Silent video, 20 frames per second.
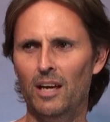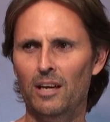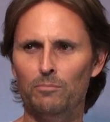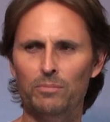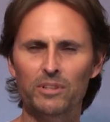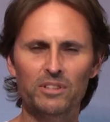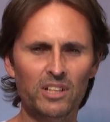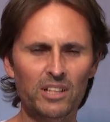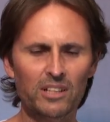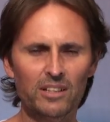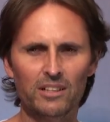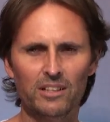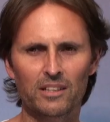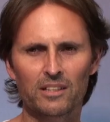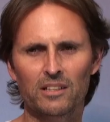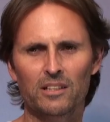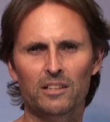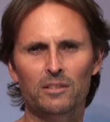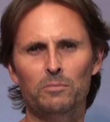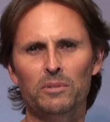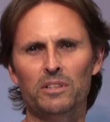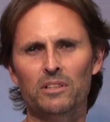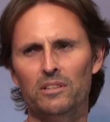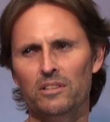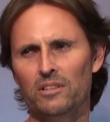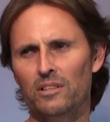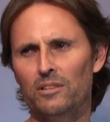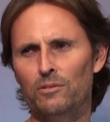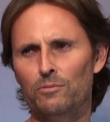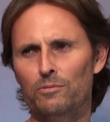and particularly the
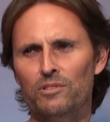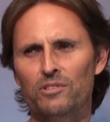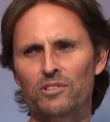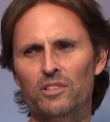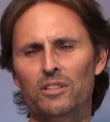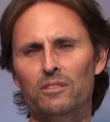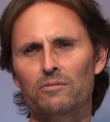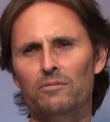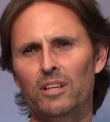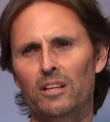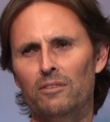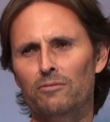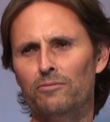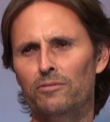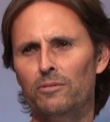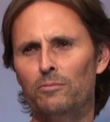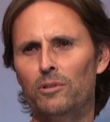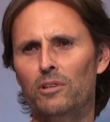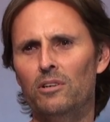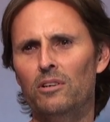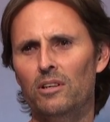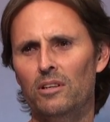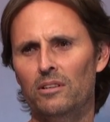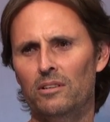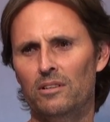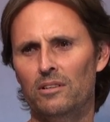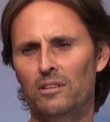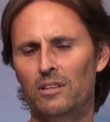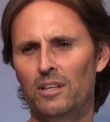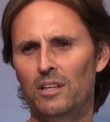inability to receive love from God.